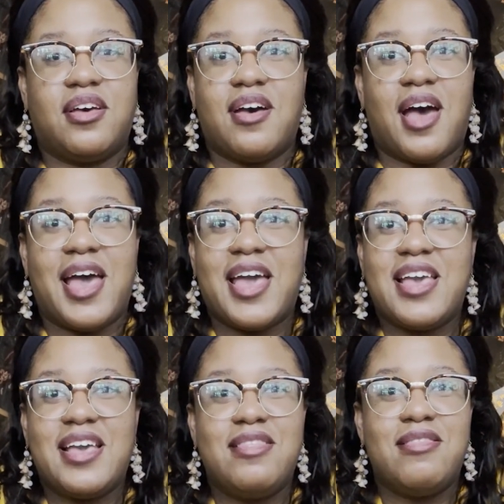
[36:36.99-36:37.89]

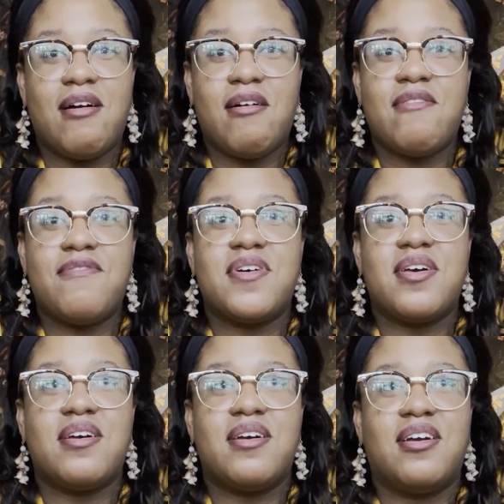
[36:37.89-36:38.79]
I love
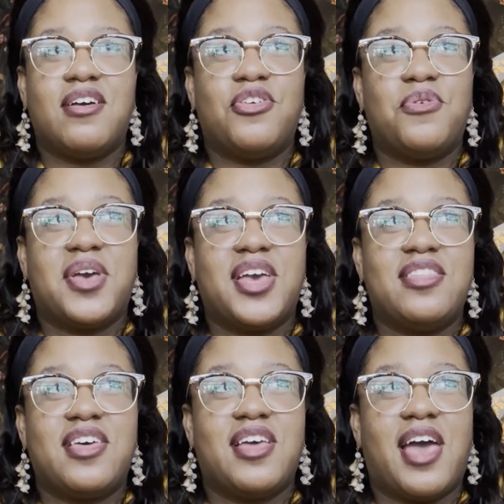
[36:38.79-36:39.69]
the way
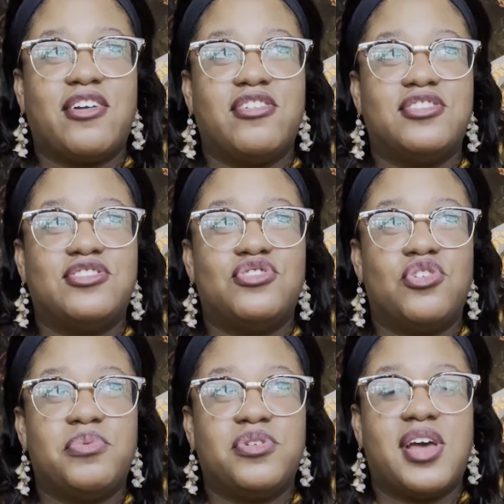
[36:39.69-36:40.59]
that Hagrid is so
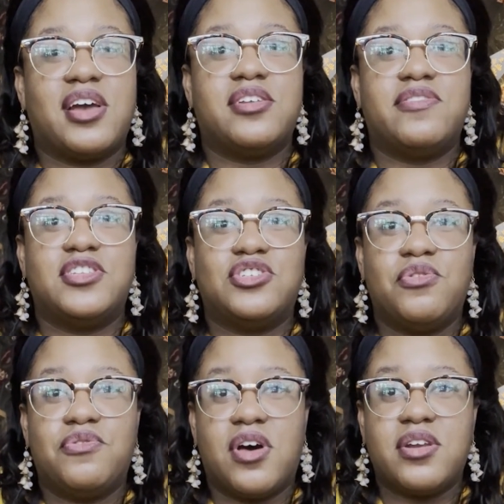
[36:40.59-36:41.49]
protective and so
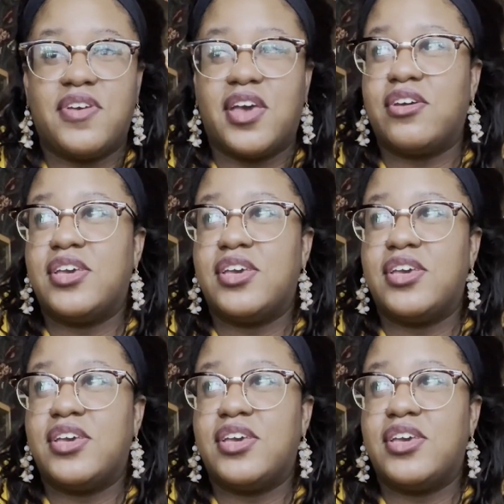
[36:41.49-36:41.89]
fond of Harry.